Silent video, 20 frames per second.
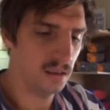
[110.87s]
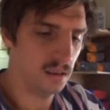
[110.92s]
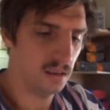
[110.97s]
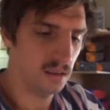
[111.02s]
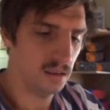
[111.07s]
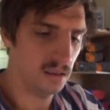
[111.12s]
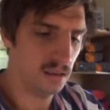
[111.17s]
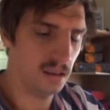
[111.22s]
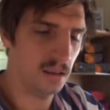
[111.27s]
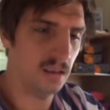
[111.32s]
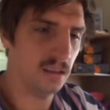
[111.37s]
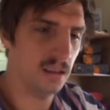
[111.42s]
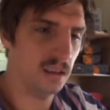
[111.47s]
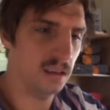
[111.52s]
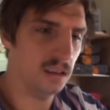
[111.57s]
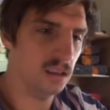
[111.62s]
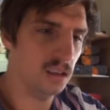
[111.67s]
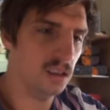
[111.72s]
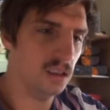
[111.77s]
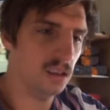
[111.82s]
And then
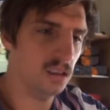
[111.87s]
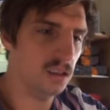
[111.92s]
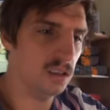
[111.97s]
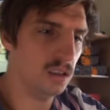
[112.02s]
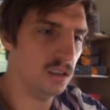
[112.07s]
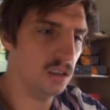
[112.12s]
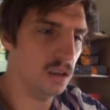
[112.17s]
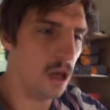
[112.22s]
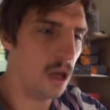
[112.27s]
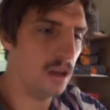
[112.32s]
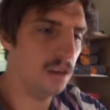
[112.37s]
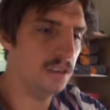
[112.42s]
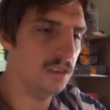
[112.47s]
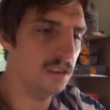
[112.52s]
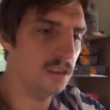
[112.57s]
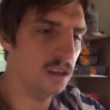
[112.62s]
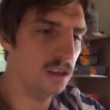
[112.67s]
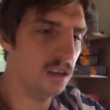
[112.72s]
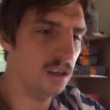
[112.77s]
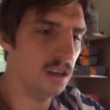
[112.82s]
you got a
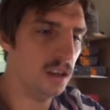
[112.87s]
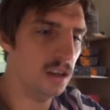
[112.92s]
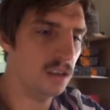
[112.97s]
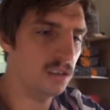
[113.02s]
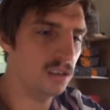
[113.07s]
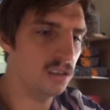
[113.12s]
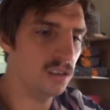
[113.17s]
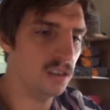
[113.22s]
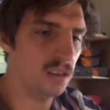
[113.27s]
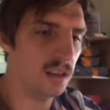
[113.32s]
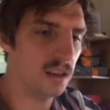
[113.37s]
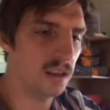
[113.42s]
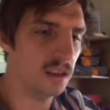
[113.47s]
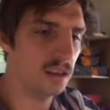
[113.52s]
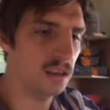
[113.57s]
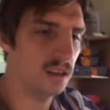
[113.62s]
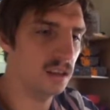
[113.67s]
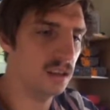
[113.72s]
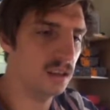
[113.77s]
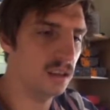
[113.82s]
Ditto and
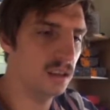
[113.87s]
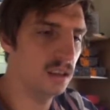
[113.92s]
Slaking.